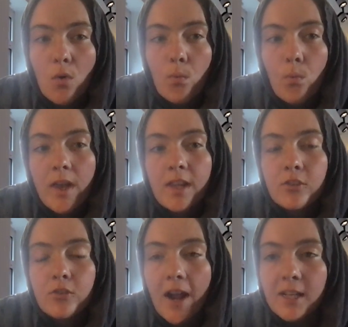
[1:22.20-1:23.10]
When
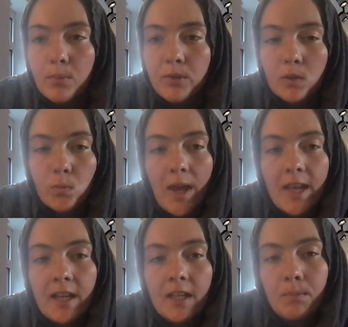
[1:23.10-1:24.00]
trying to
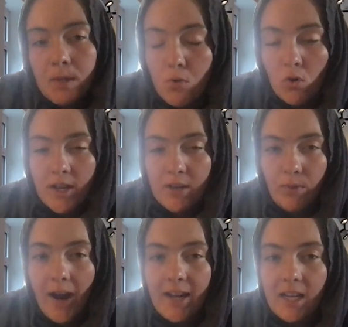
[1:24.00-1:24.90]
persuade people in
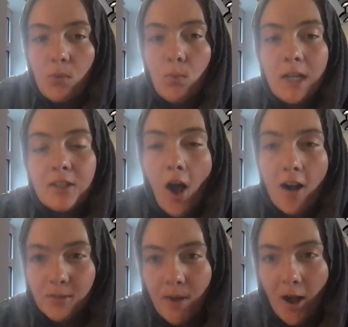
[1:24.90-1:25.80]
writing, we
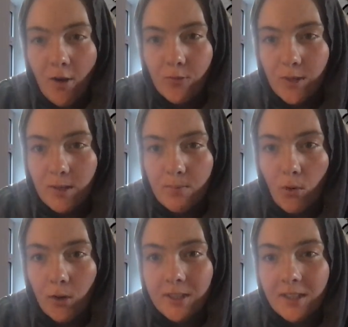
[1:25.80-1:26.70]
talked about the
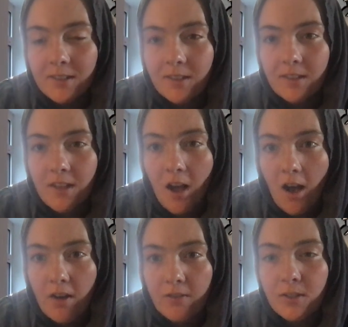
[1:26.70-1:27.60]
importance
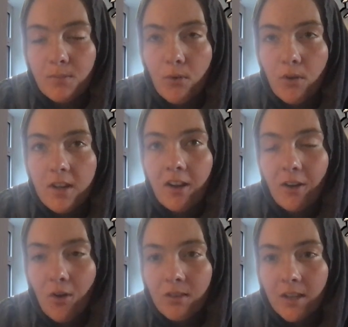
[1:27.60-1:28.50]
of supporting our
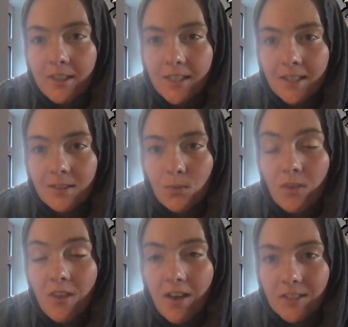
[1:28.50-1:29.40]
own ideas
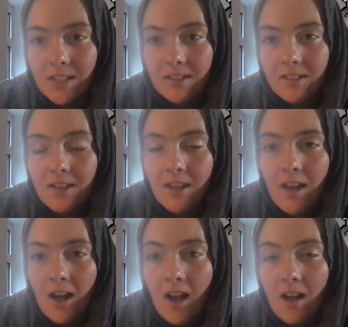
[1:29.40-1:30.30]
with evidence.
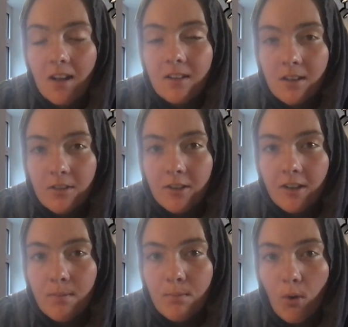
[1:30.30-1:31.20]
Another
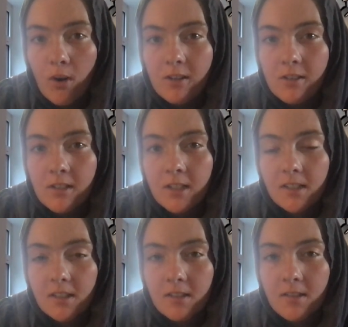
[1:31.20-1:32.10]
important
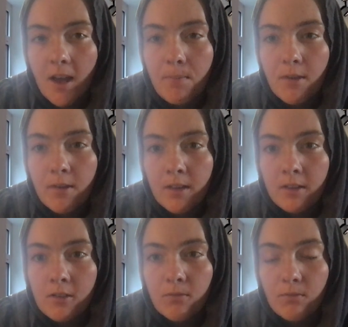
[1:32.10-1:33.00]
step in
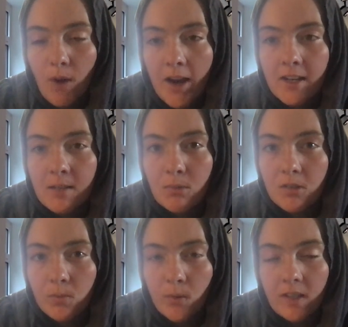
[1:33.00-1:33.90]
writing
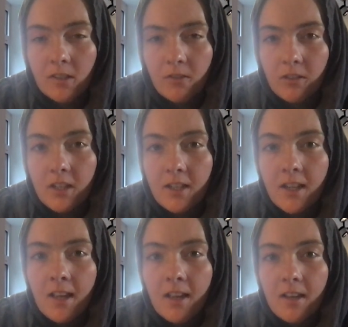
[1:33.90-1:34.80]
persuasively
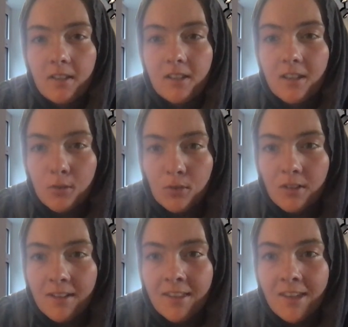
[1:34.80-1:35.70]
is
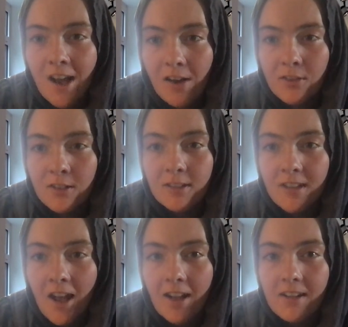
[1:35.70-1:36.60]
including the other
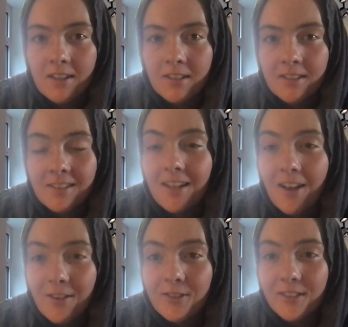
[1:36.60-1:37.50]
side. The
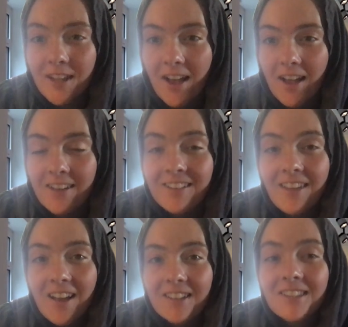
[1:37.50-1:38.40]
other side,
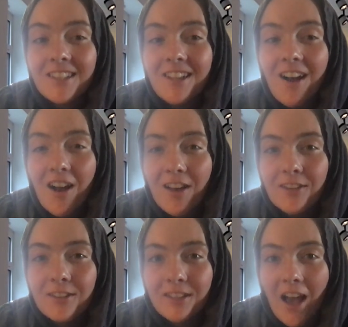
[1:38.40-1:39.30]
yes, the other
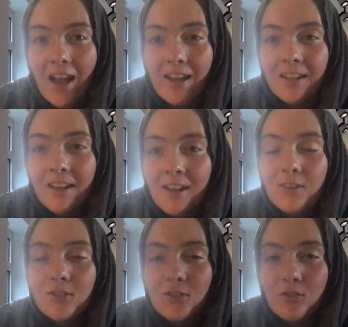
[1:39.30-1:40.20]
side.
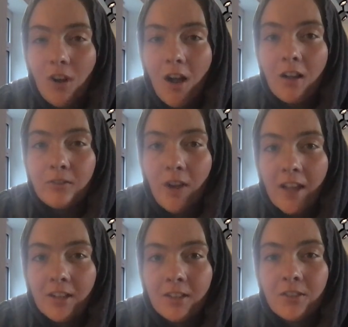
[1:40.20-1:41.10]
Strong
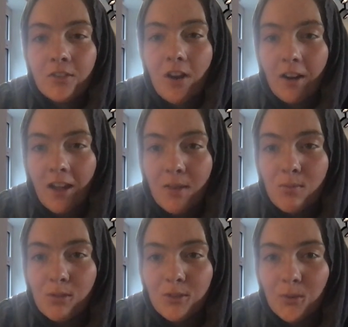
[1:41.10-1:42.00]
writers are
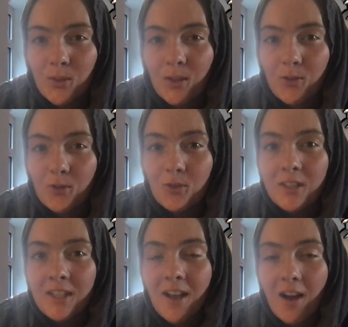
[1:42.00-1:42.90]
able to include
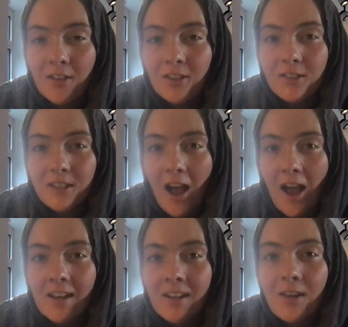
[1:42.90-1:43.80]
the other
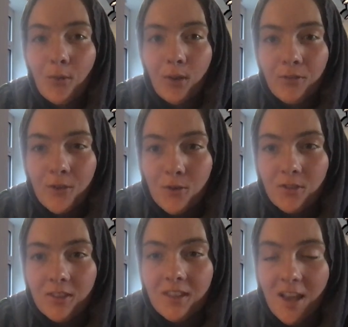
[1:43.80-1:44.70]
side and refute
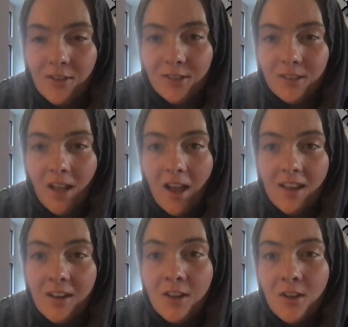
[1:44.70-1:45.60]
the other side
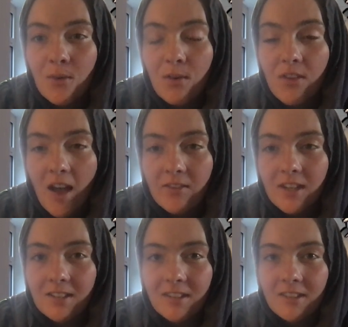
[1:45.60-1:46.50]
with
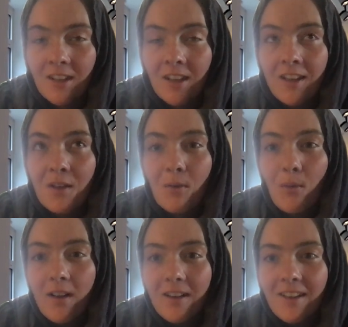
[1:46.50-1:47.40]
evidence.
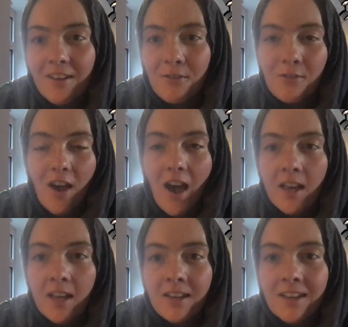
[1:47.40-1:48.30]
What if
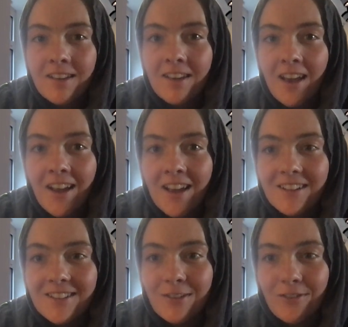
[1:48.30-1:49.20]
I
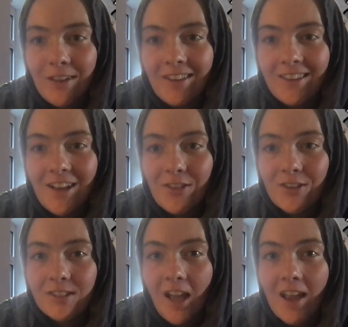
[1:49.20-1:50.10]
can't defend the other
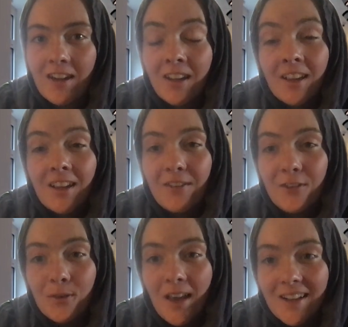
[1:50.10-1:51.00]
side? If
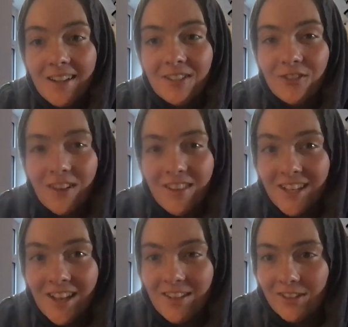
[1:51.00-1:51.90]
you can't defend the
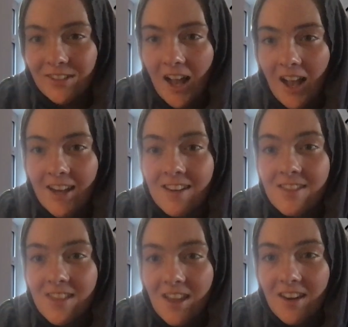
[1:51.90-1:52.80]
other side,
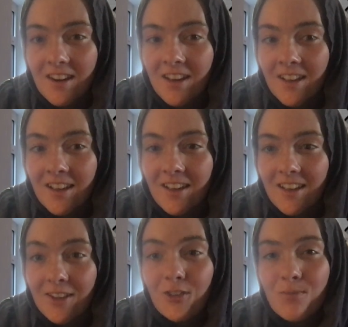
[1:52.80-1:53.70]
then
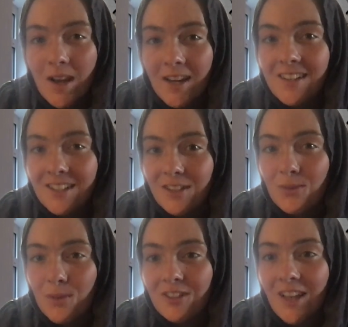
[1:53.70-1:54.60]
you might need to
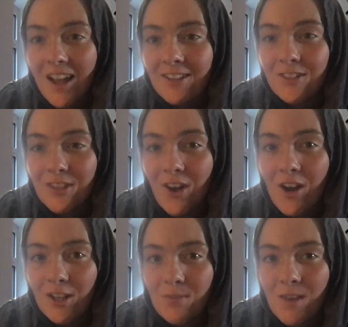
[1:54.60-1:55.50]
switch sides in the
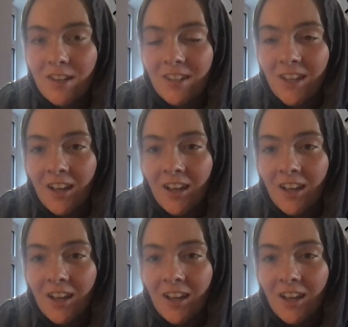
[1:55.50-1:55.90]
argument.